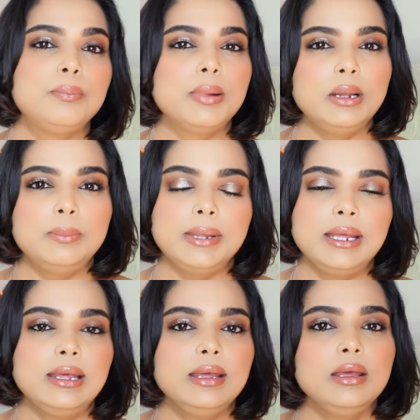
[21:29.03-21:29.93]

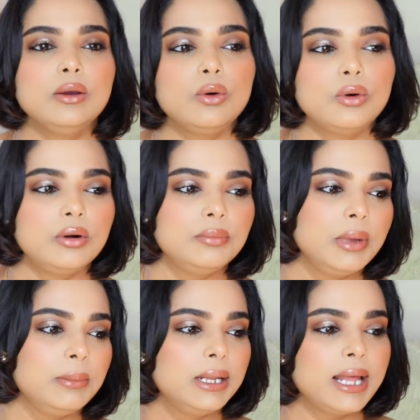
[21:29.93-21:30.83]
pulpy, or
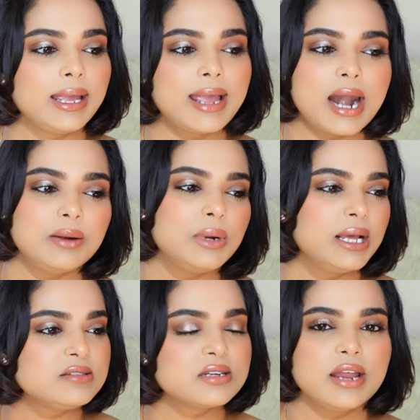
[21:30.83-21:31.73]
maybe like
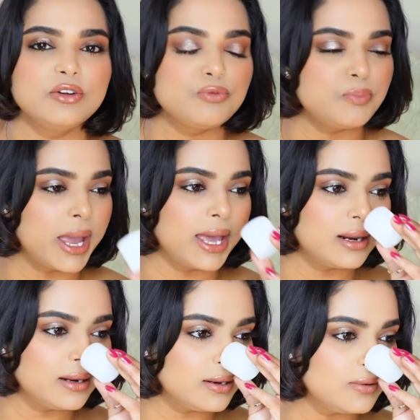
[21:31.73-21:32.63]
caramelized kind of pear
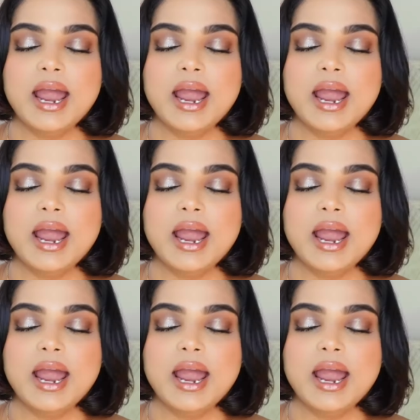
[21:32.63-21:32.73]
in it.